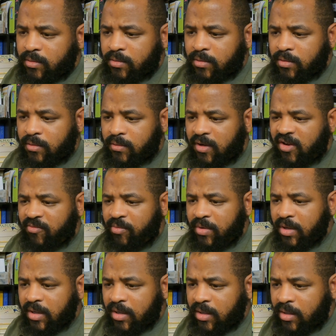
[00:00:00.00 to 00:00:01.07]
So
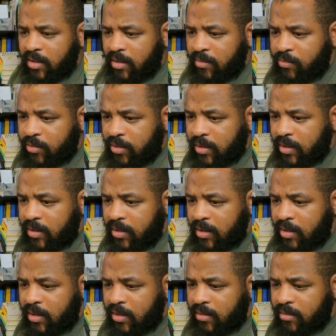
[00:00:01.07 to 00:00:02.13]
FBA, we're looking
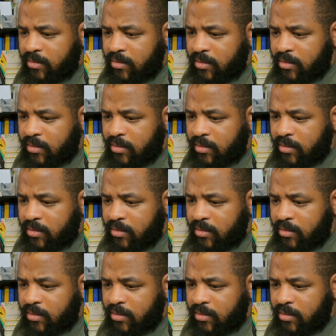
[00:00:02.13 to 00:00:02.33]
at